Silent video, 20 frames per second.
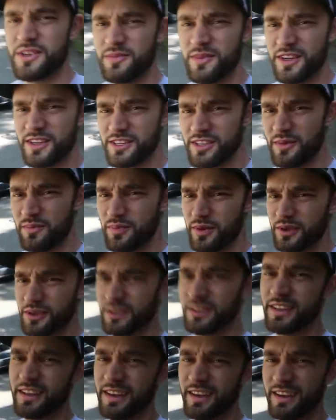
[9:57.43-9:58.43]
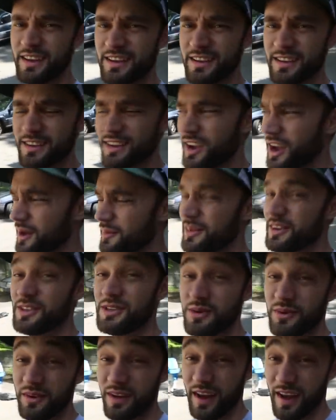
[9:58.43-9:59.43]
which means the build is coming
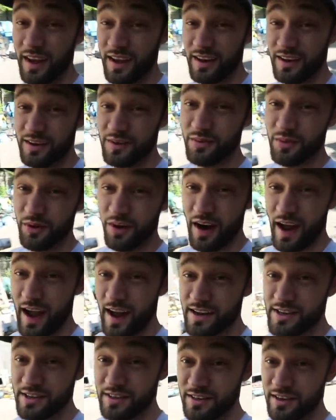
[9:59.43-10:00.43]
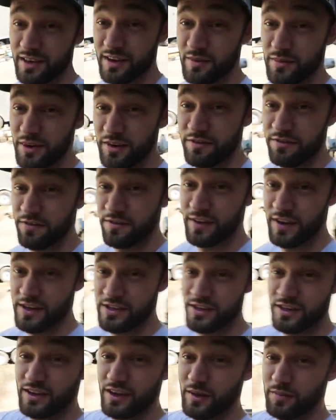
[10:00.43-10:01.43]
to an end. We're actually gonna be
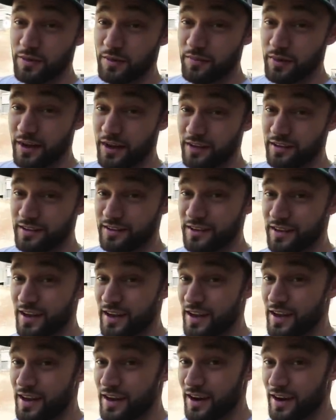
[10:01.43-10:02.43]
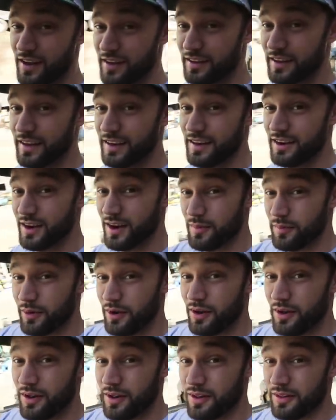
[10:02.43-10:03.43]
finishing up the bus, cleaning up
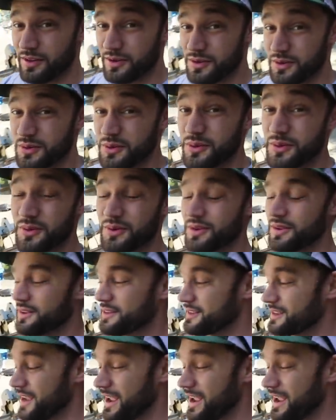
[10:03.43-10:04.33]
all the tools,